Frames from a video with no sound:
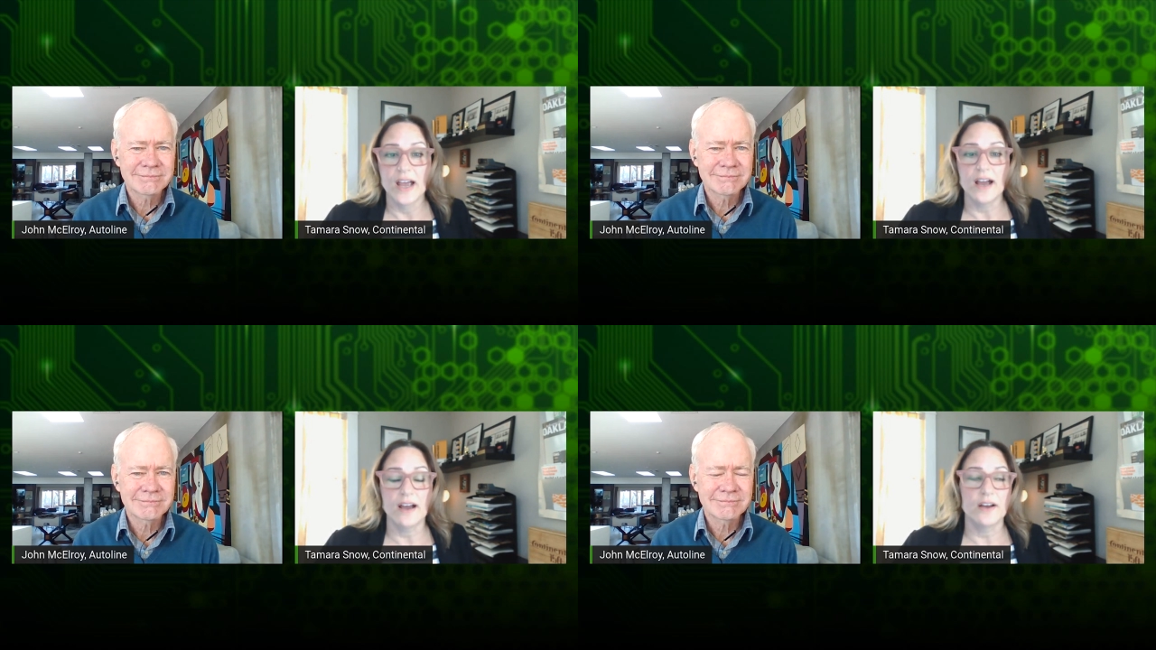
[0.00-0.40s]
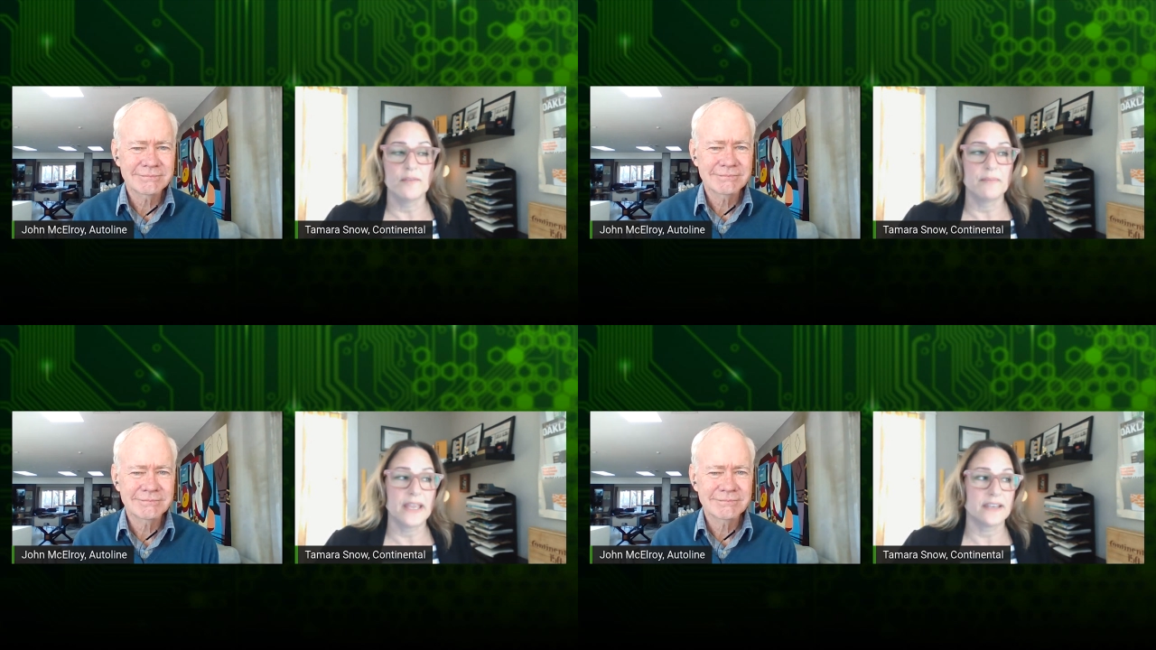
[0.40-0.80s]

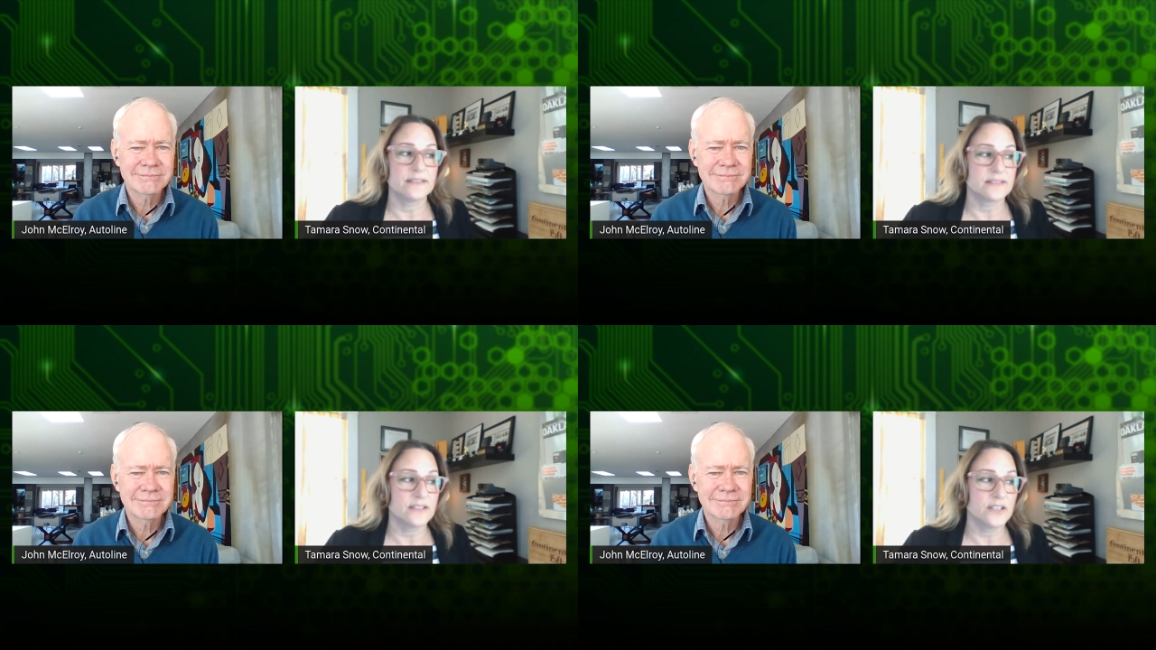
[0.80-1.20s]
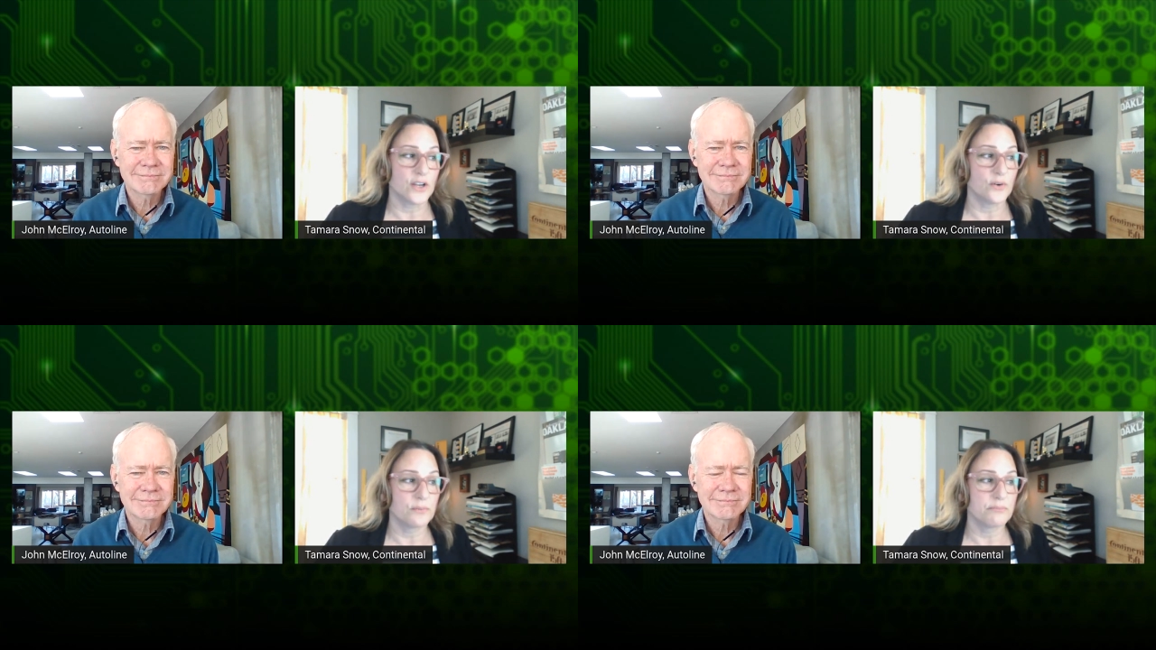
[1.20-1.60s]
Speaker 1: Um, and you
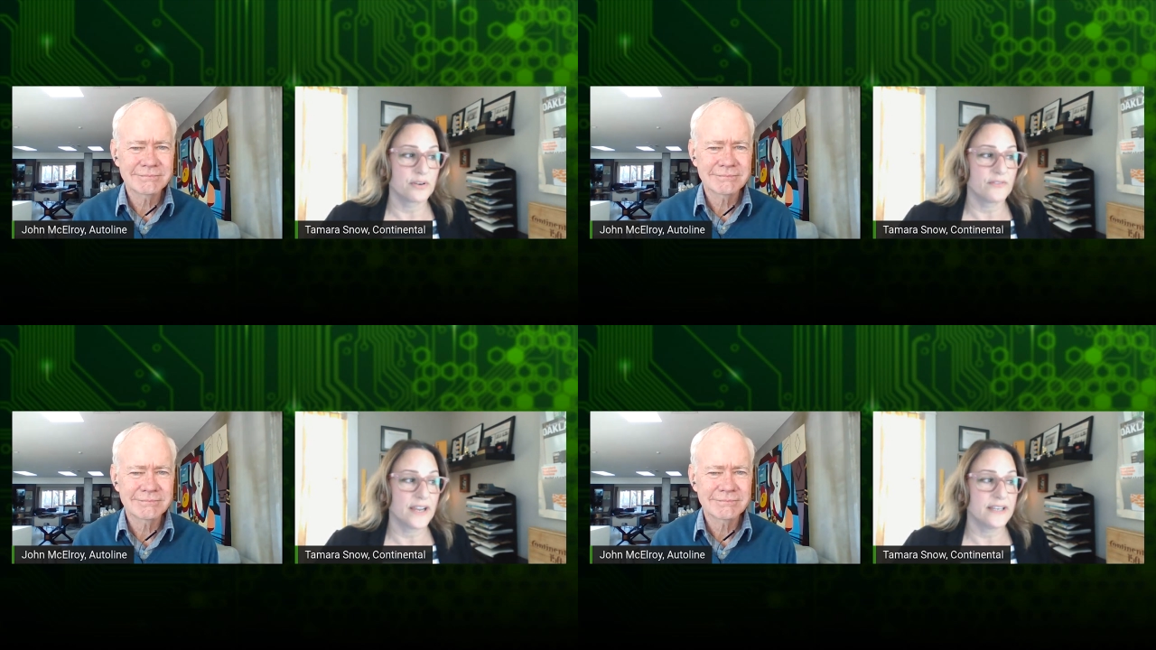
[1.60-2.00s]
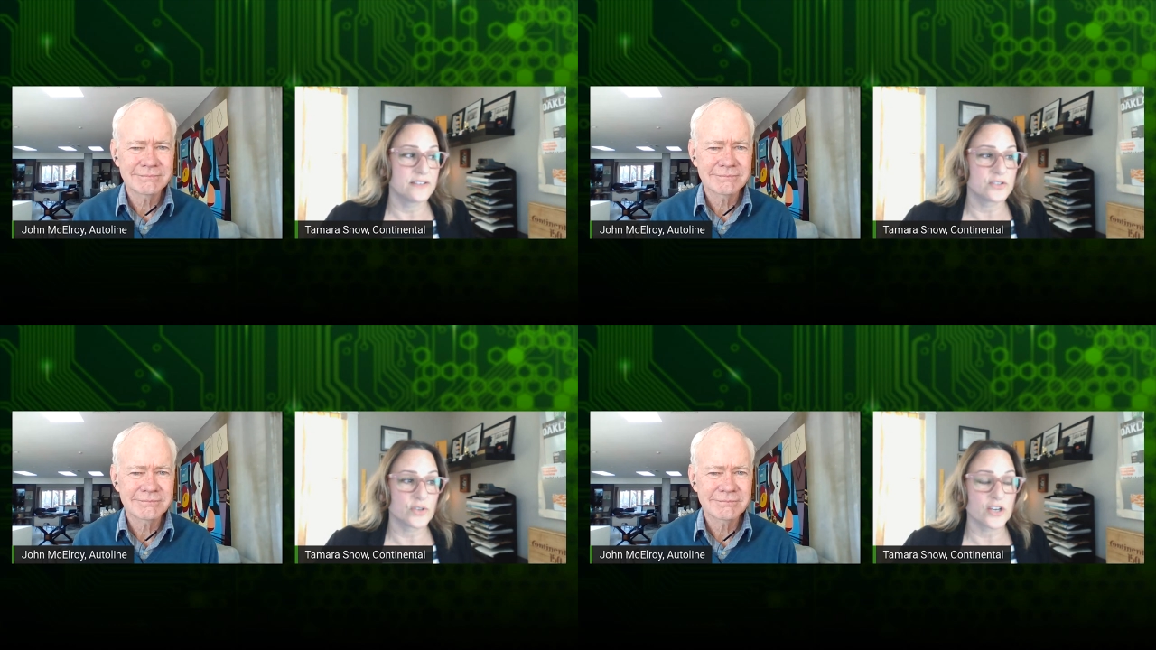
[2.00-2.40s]
know, providing
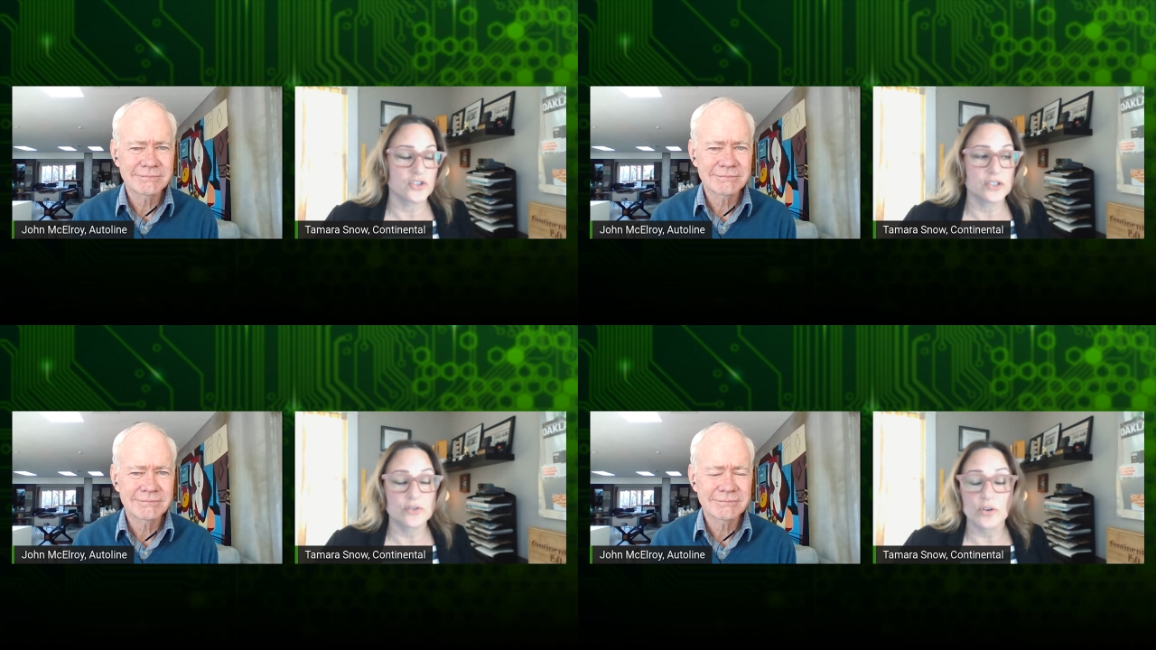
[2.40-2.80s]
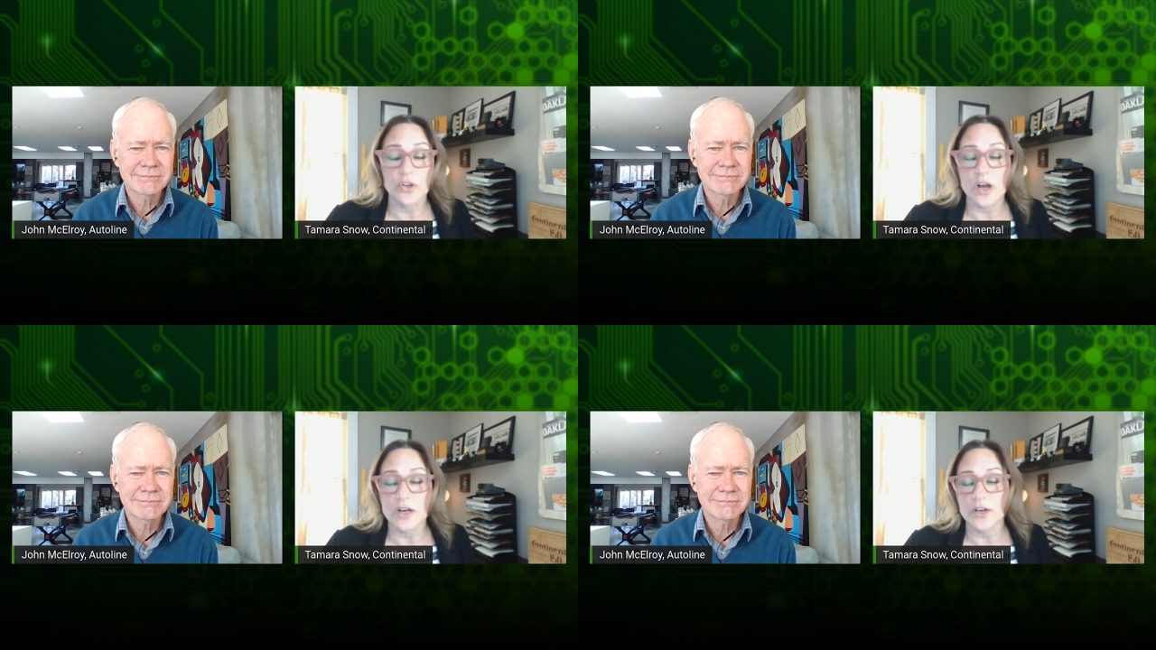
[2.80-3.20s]
distractions or
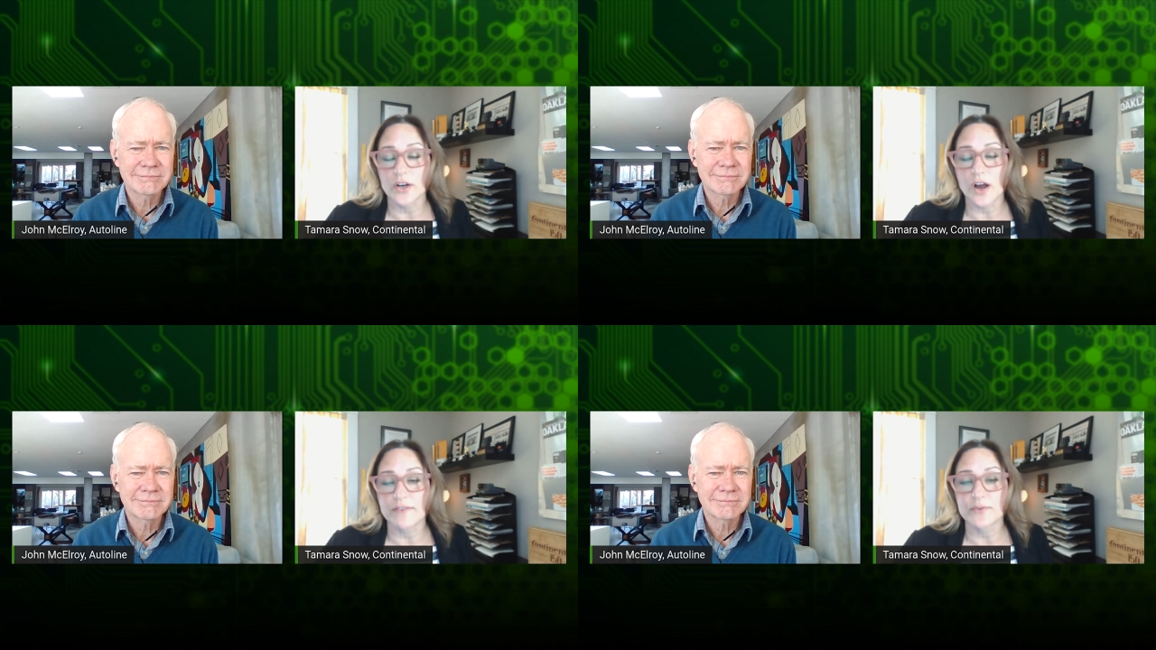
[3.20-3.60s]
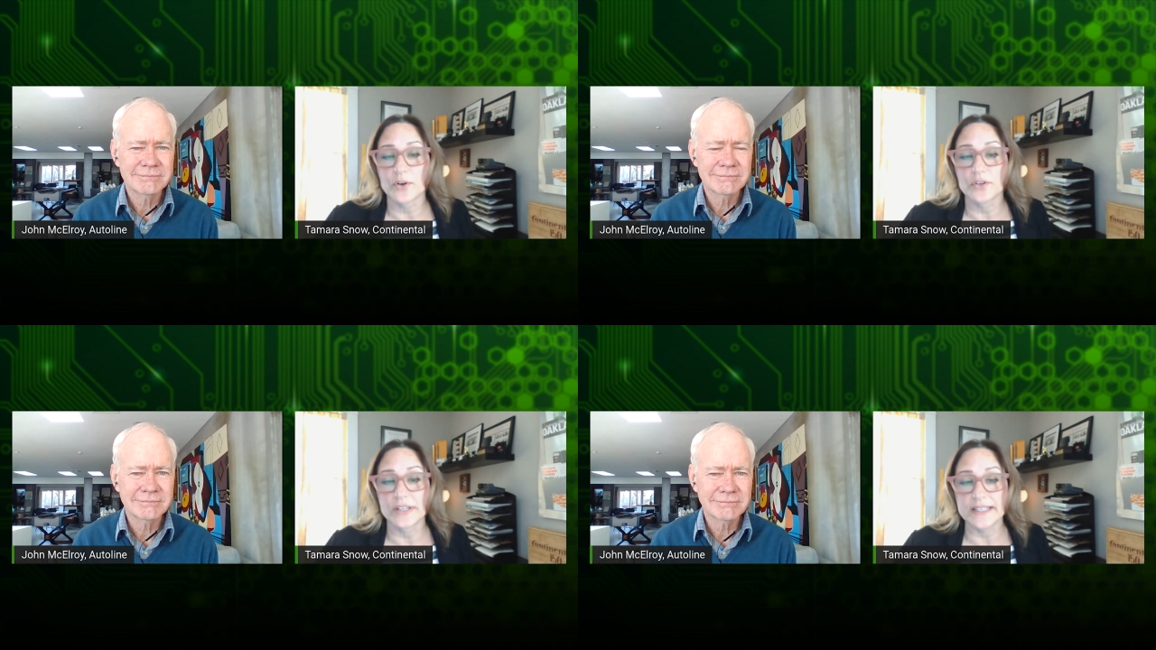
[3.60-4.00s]
longer
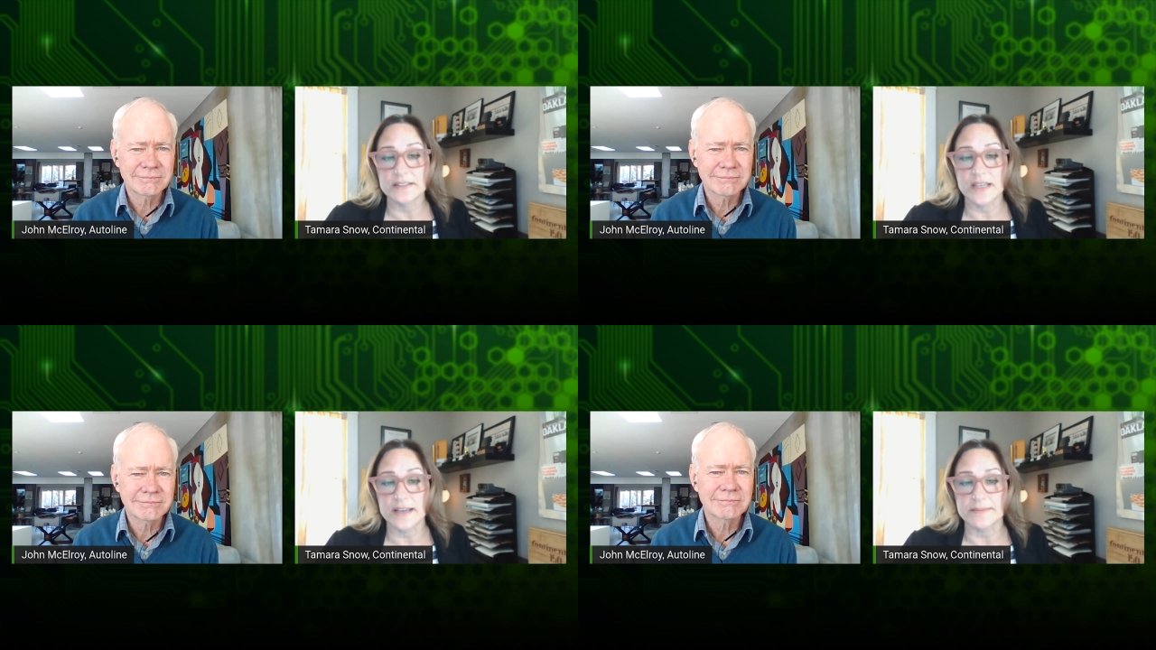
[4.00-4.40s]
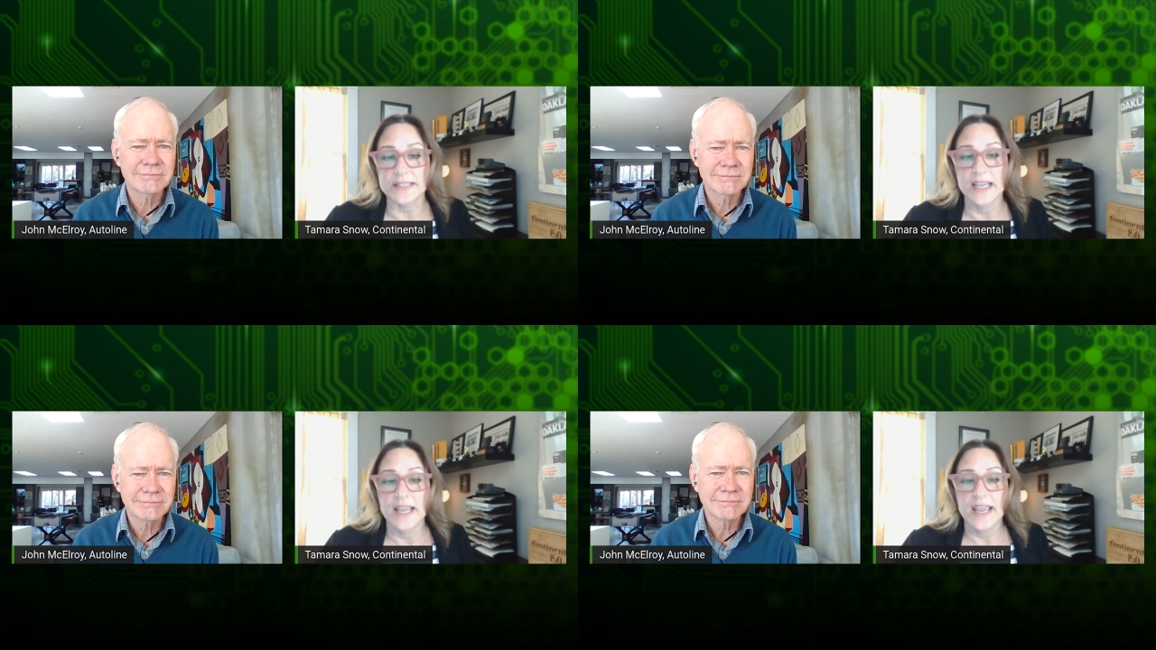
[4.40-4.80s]
off-road glance times.